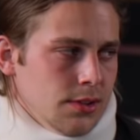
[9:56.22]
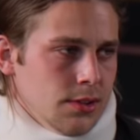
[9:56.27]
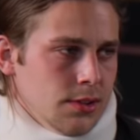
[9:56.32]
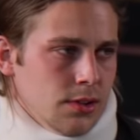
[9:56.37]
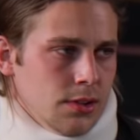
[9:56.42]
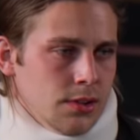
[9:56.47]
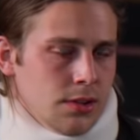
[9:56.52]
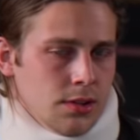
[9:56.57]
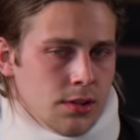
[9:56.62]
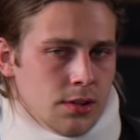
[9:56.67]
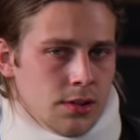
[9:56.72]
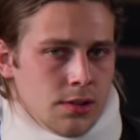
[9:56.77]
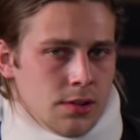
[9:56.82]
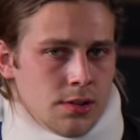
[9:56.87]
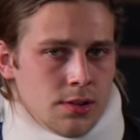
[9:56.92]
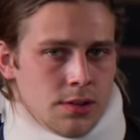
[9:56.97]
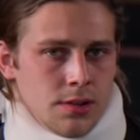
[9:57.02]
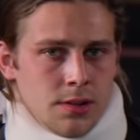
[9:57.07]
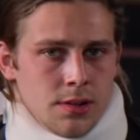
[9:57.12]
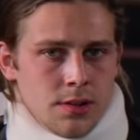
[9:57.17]

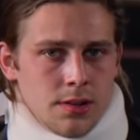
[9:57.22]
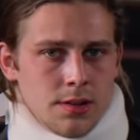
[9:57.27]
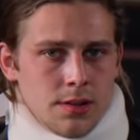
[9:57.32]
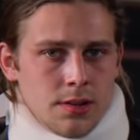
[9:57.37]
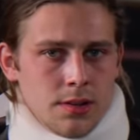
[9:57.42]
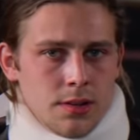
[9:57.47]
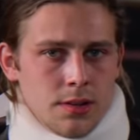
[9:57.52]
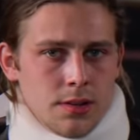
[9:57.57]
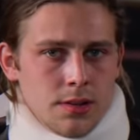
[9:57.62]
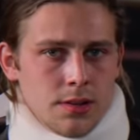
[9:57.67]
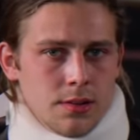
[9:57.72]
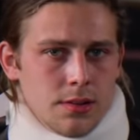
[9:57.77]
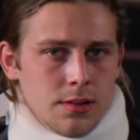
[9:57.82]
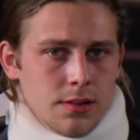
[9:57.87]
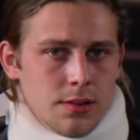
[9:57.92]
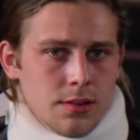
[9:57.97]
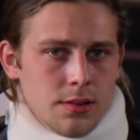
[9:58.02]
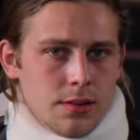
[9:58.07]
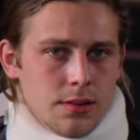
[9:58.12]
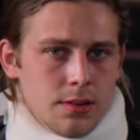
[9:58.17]

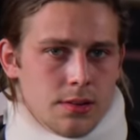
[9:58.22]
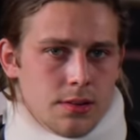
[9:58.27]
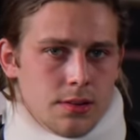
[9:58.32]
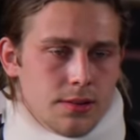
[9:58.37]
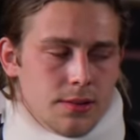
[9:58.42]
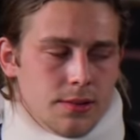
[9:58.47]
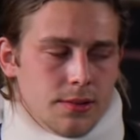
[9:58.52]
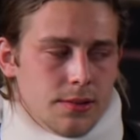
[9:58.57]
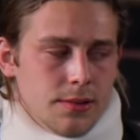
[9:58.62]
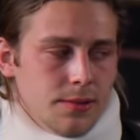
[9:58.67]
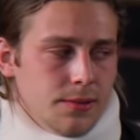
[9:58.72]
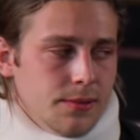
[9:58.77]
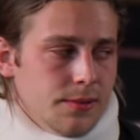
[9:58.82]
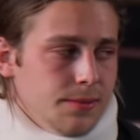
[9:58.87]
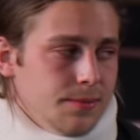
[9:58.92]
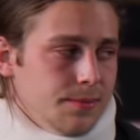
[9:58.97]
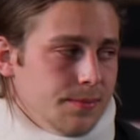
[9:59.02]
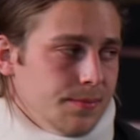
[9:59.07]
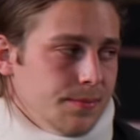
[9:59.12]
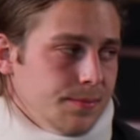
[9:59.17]

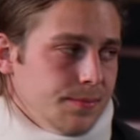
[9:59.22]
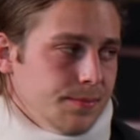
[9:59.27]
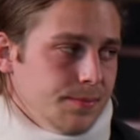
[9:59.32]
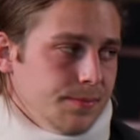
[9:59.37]
No words are spoken by the person on screen.